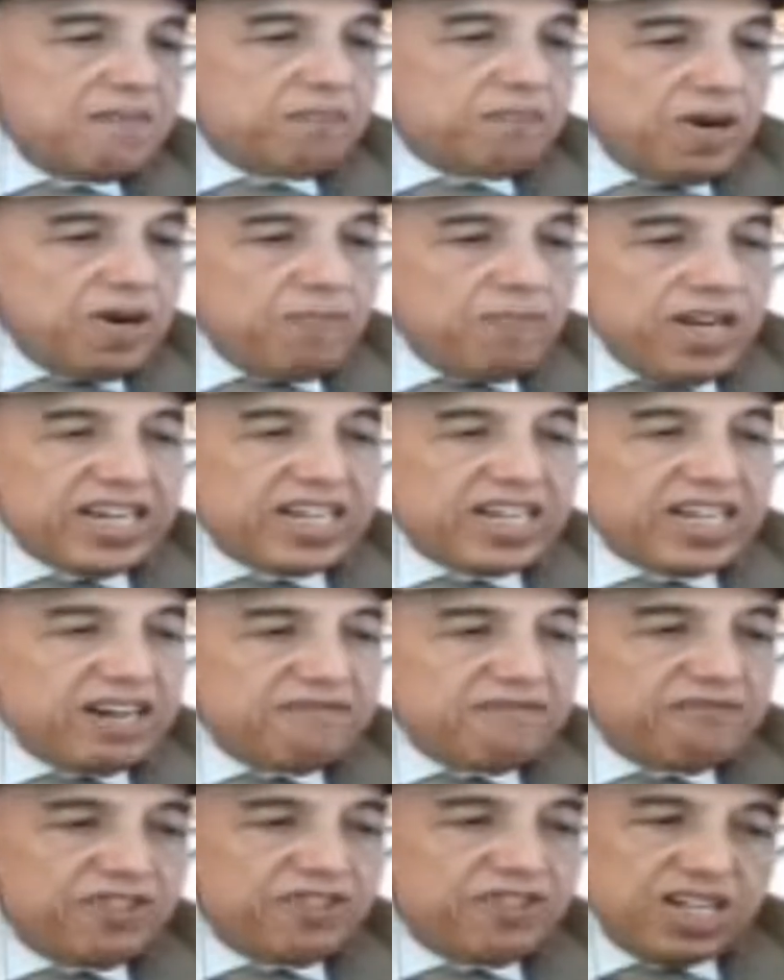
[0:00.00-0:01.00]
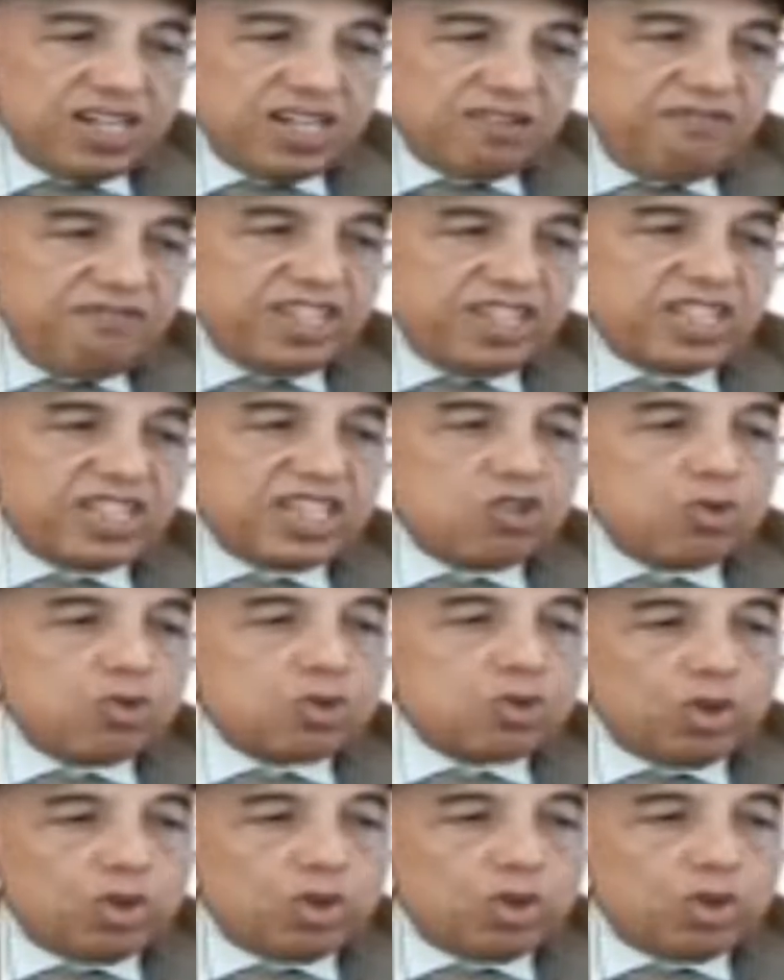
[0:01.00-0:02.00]
public comfort with
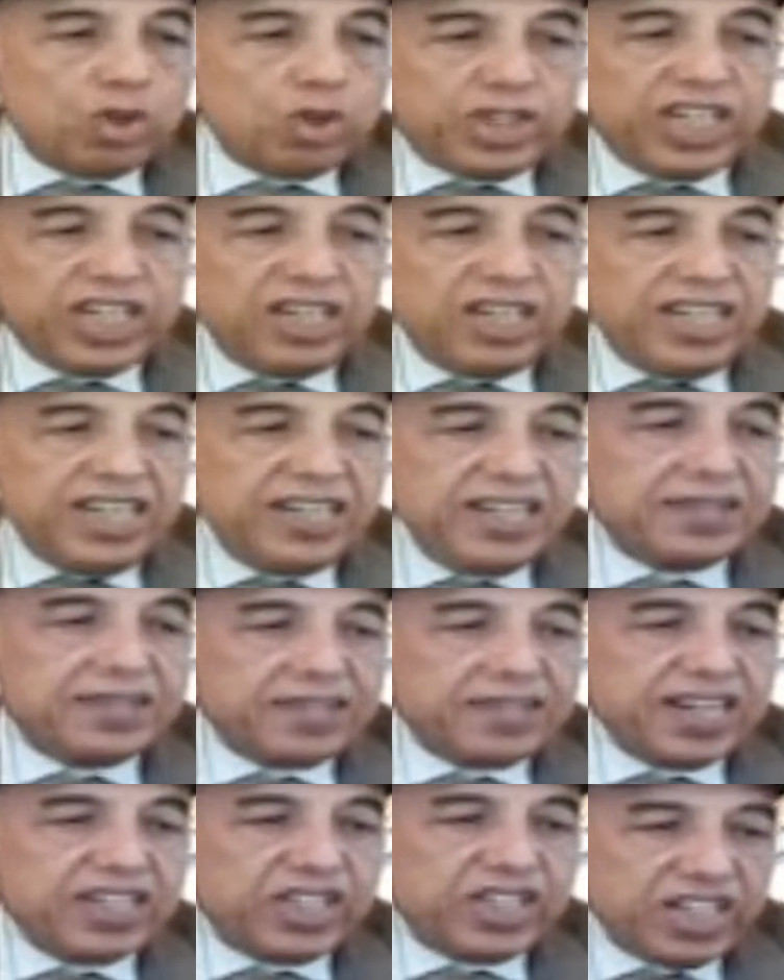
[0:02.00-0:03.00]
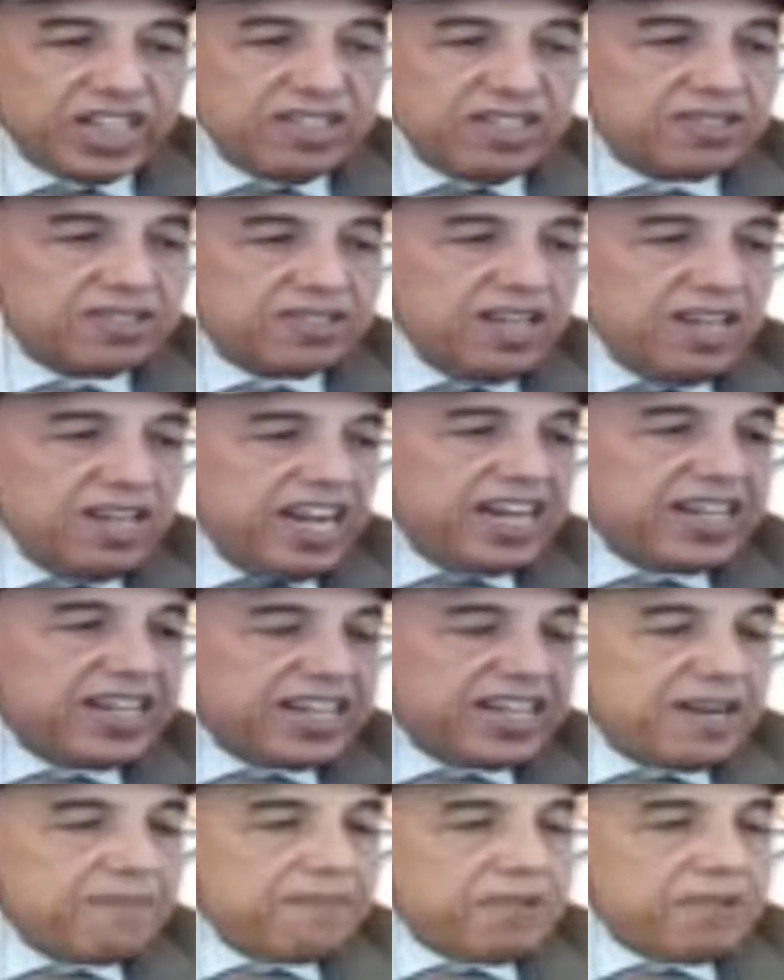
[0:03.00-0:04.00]
social interactions, and
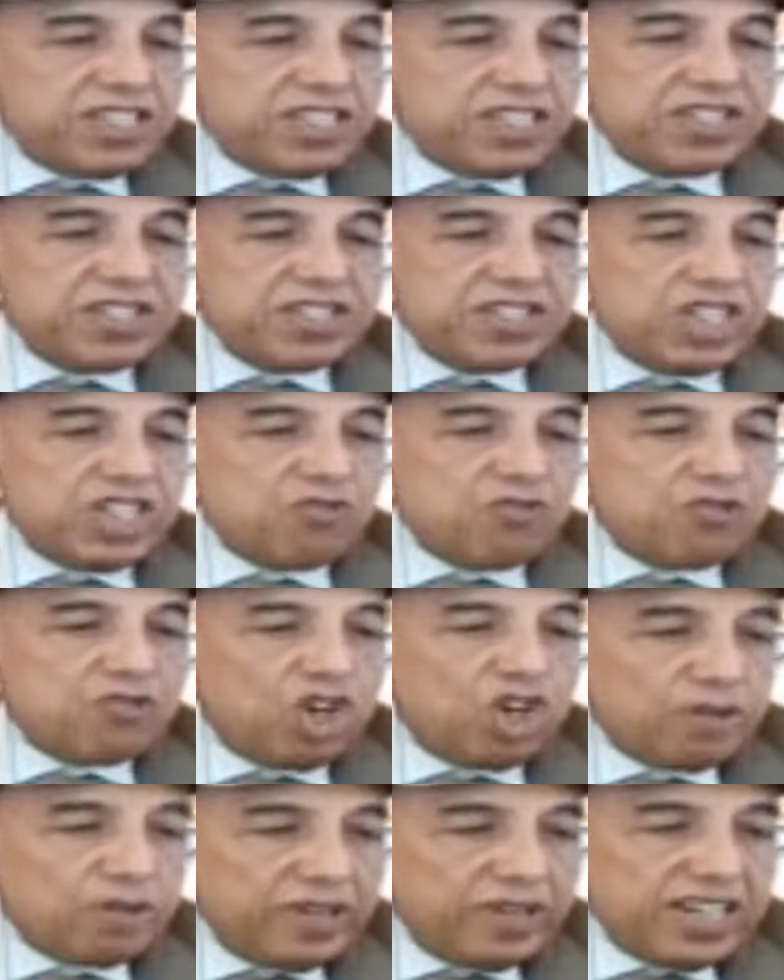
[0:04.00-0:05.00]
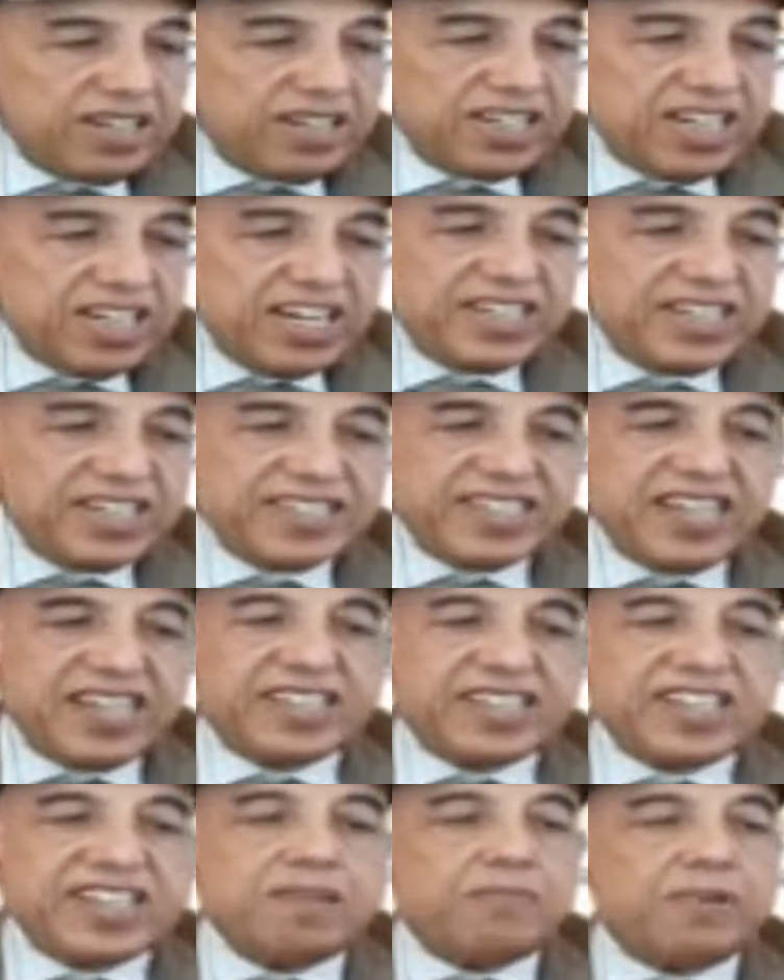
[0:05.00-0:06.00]
capacity of governments and
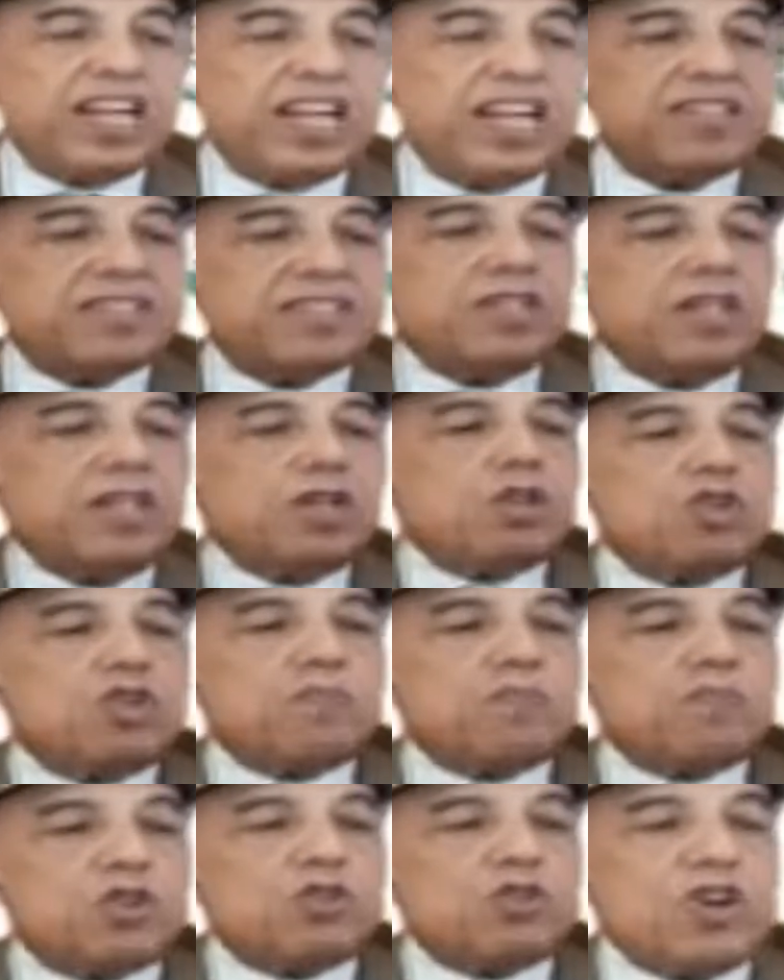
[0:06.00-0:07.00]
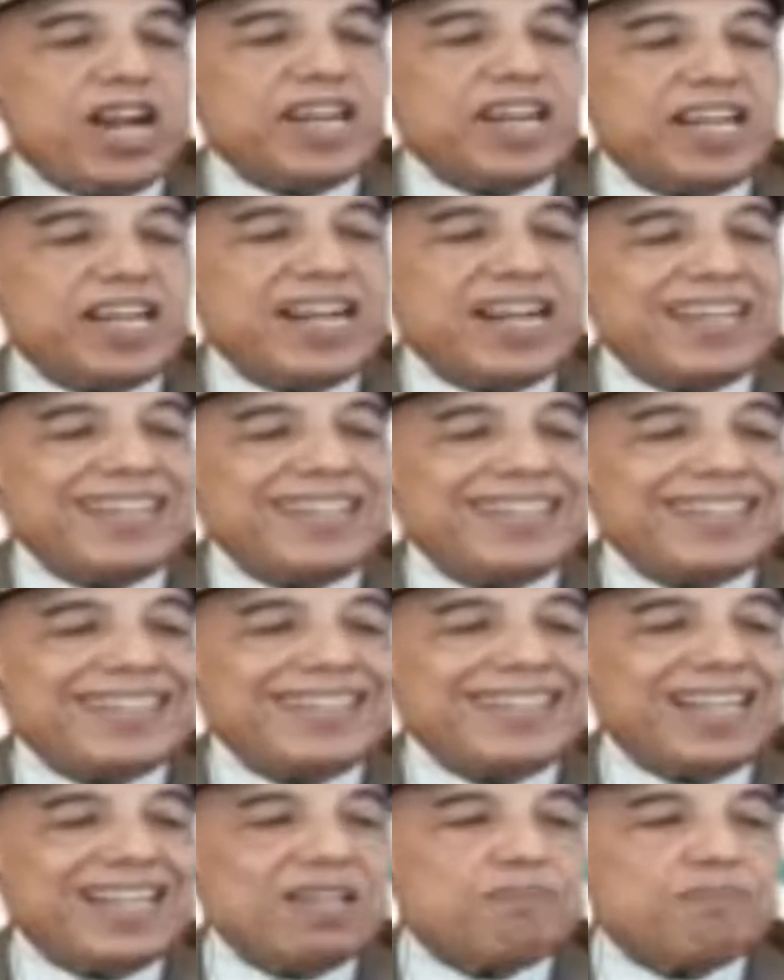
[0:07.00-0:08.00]
central banks to provide
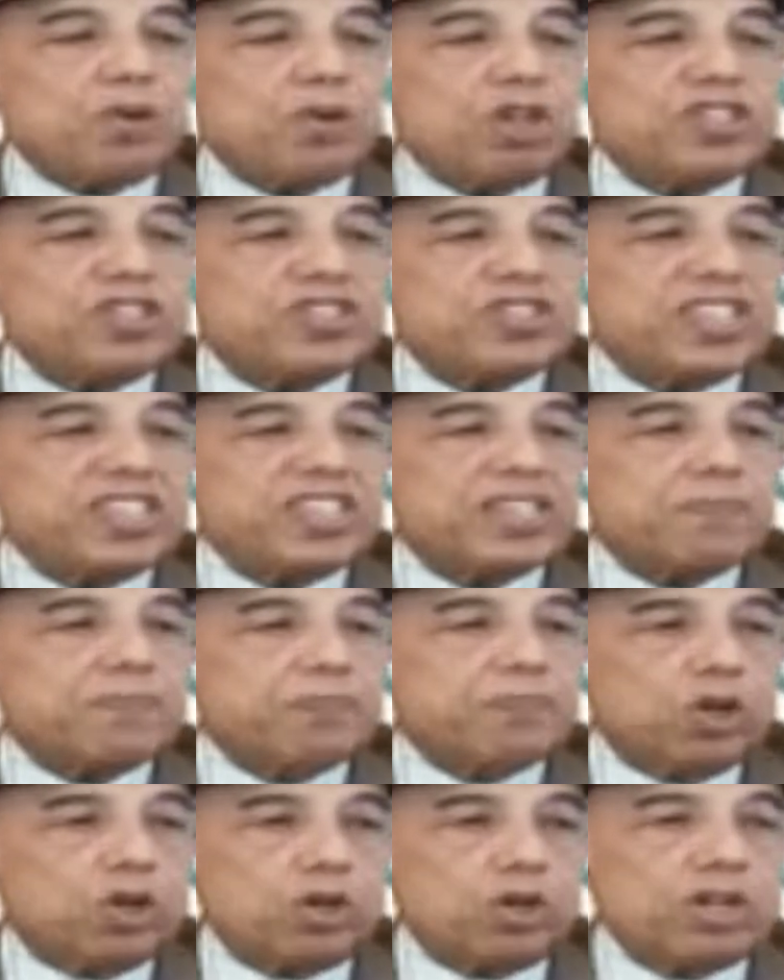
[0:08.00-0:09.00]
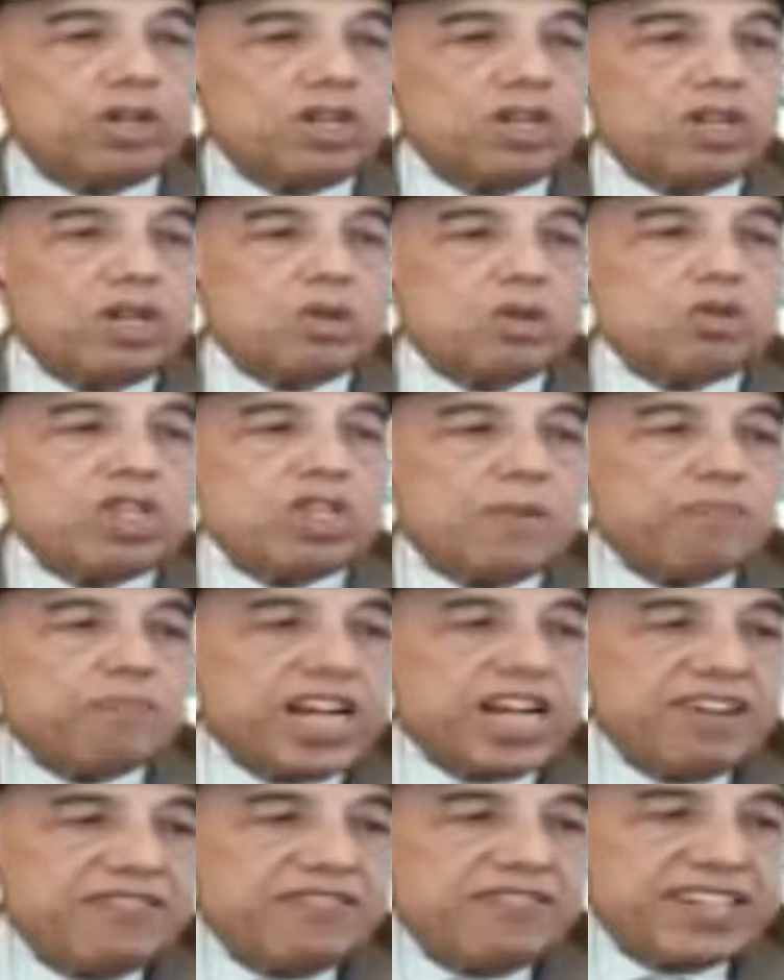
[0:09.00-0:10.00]
additional policy support to the
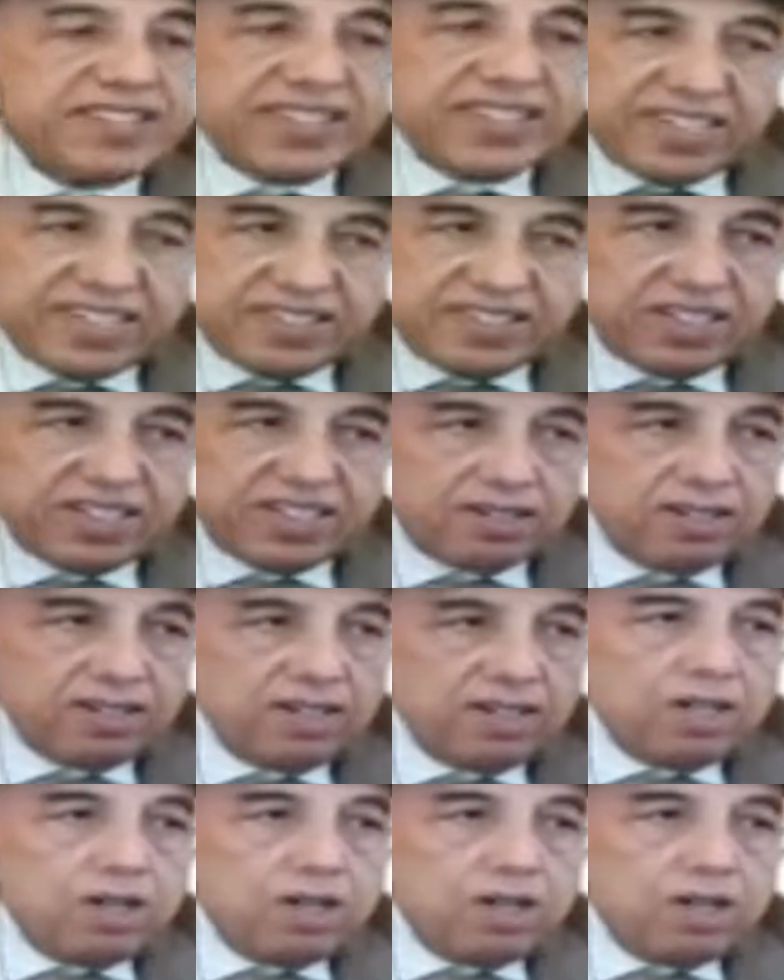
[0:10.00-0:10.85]
private sector,